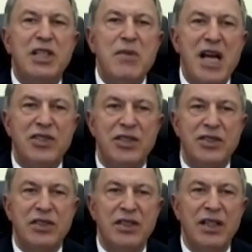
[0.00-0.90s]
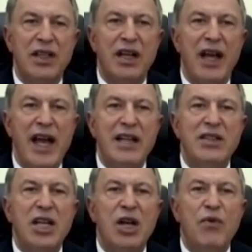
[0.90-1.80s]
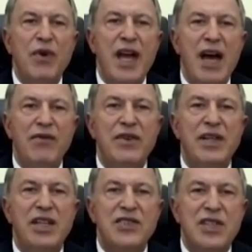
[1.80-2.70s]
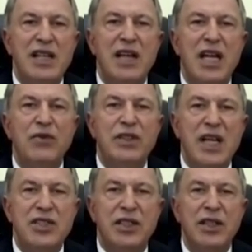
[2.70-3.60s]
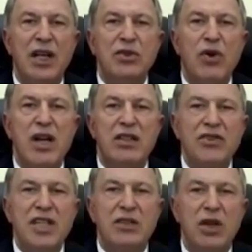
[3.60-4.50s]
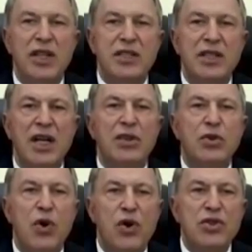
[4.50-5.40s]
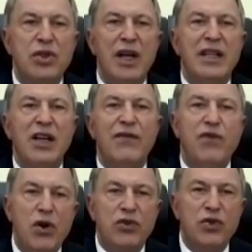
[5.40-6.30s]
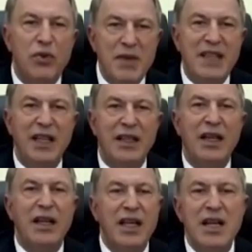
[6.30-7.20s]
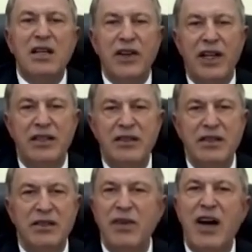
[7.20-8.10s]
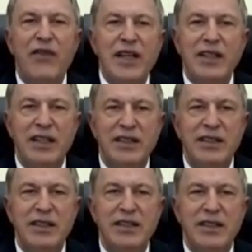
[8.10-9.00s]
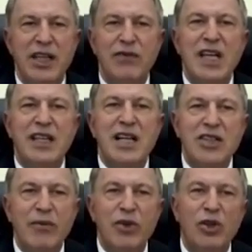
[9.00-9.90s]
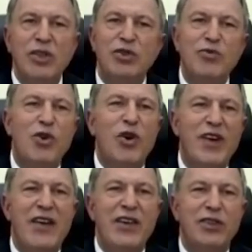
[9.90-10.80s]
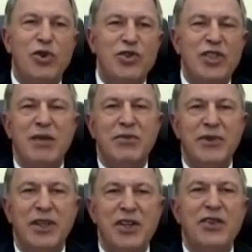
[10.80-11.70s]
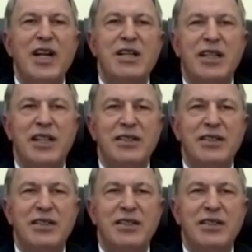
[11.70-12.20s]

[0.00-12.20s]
measures, and we have sent an invitation to our Greek colleagues to host the 4th meeting in Ankara. We are ready. If they can come, tomorrow we are ready to host them here in Ankara.